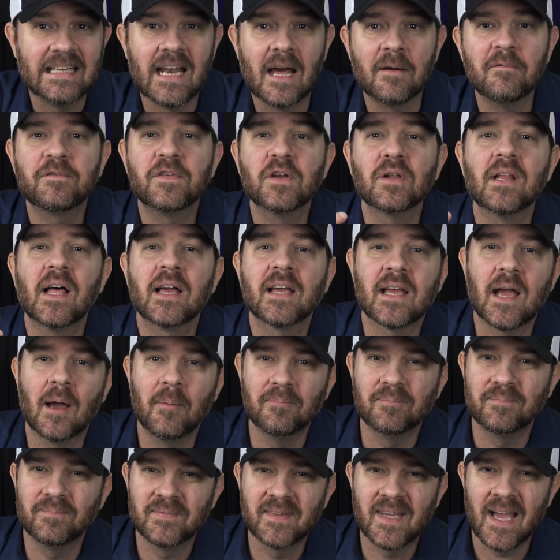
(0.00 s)
and I feel like
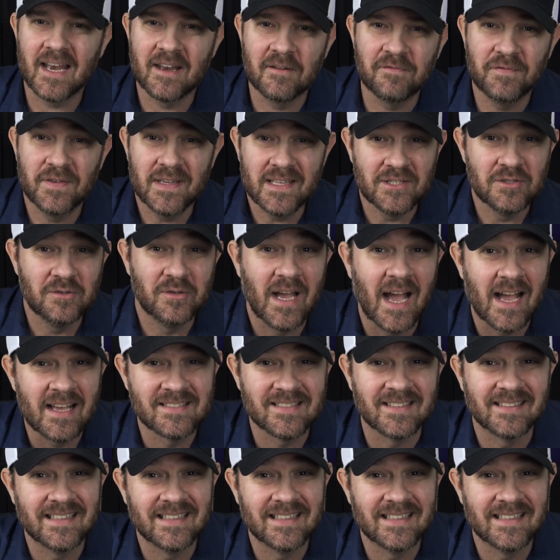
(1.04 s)
I'm kind of feeding you guys